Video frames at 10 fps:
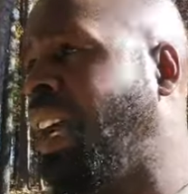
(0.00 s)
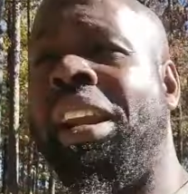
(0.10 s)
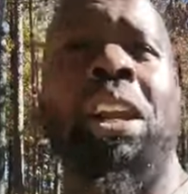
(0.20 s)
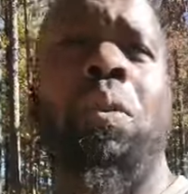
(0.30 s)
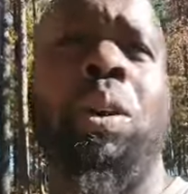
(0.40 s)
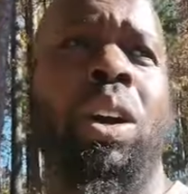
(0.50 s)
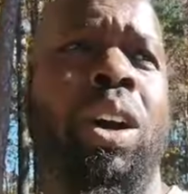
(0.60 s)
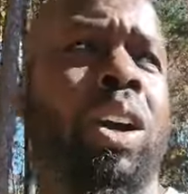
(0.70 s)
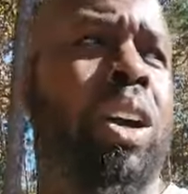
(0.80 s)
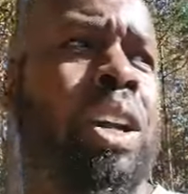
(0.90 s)
And here we
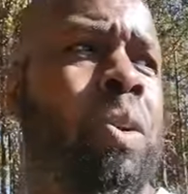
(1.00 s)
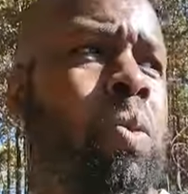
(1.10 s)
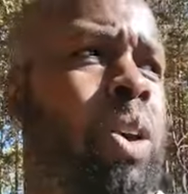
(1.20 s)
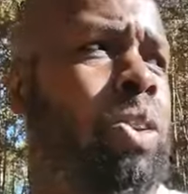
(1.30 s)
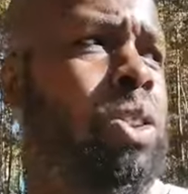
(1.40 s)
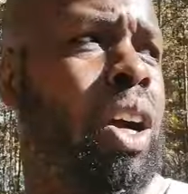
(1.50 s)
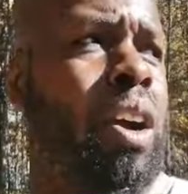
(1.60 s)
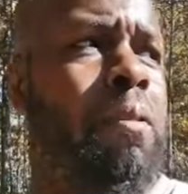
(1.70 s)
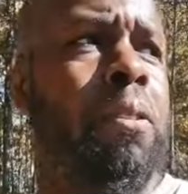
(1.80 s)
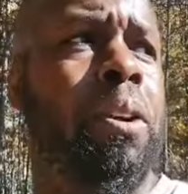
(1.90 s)
are, and the world's
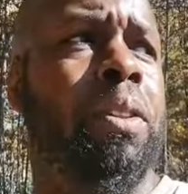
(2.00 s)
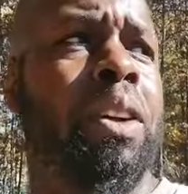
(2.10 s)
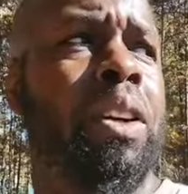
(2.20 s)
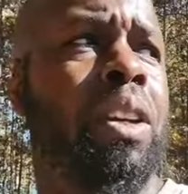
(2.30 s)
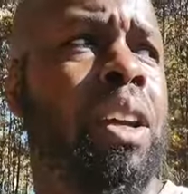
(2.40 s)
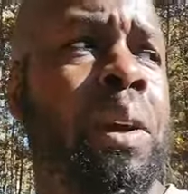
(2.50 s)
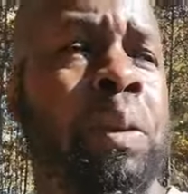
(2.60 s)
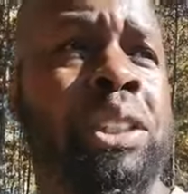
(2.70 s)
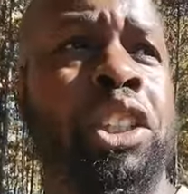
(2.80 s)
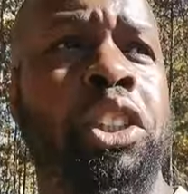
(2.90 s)
gone further, and
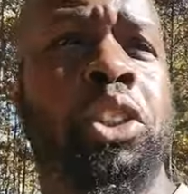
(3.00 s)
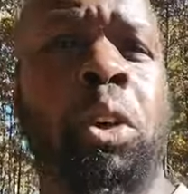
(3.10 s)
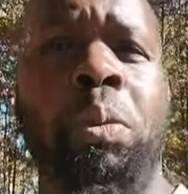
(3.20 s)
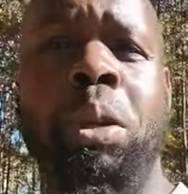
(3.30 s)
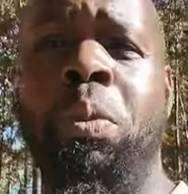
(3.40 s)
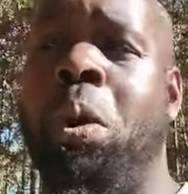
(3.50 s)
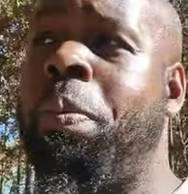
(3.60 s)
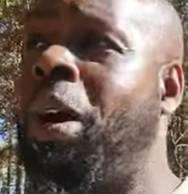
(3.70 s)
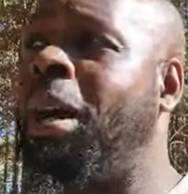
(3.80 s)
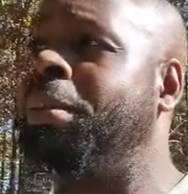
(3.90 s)
we see so many more
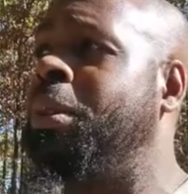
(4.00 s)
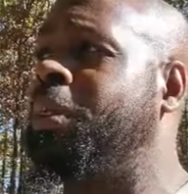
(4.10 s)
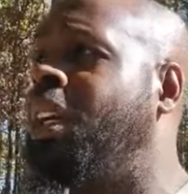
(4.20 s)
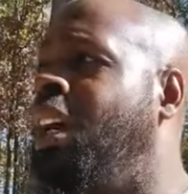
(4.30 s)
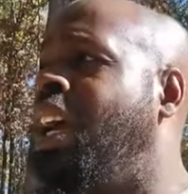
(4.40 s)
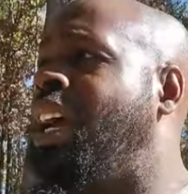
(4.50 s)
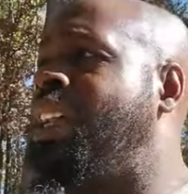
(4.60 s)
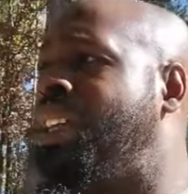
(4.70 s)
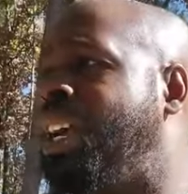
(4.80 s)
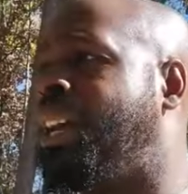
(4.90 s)
problems,
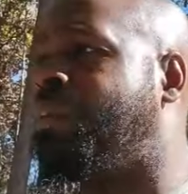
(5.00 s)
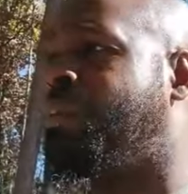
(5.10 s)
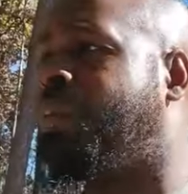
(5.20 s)
and yet,